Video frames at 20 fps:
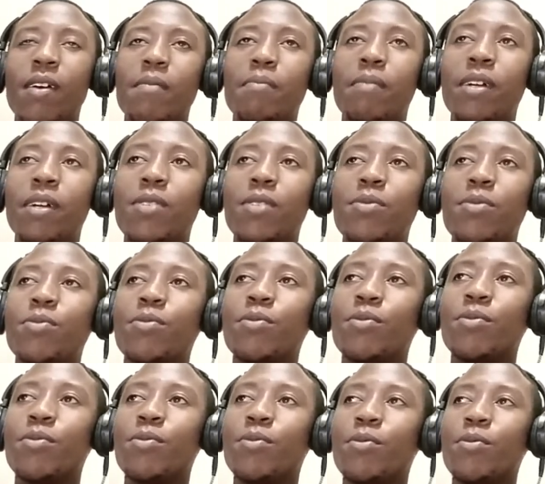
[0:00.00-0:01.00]
But
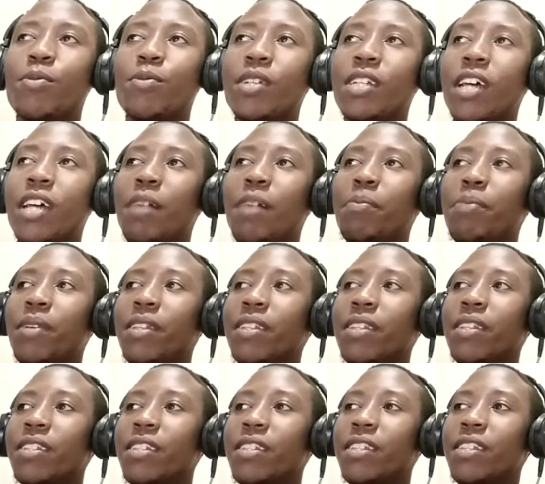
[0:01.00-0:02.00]
what
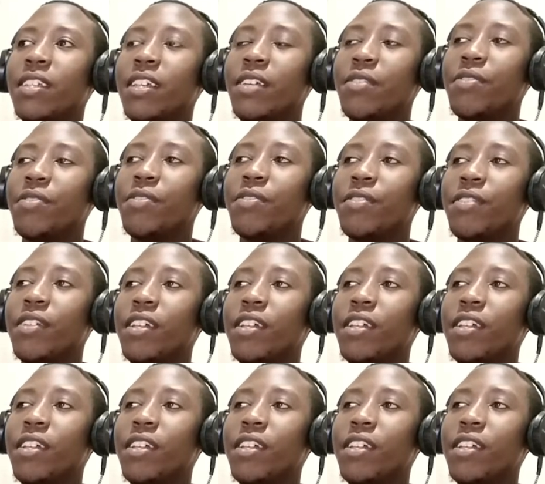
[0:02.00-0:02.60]
happens if